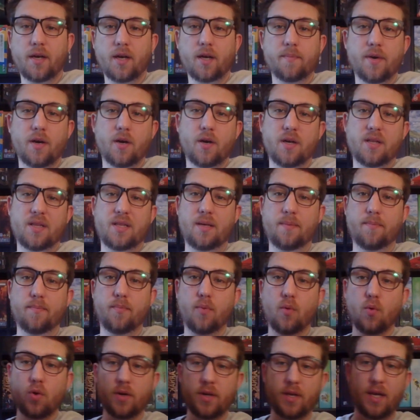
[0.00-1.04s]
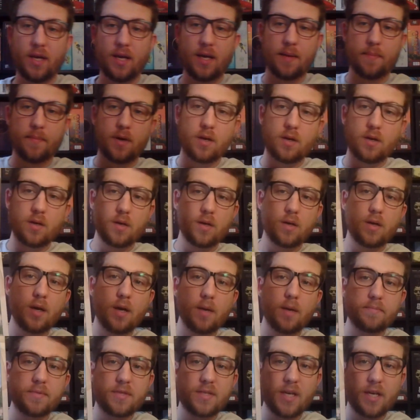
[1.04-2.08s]
about the board game
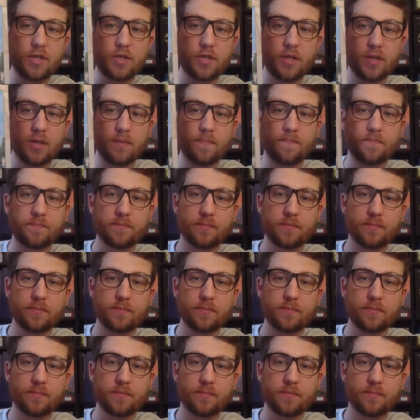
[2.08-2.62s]
Obsession,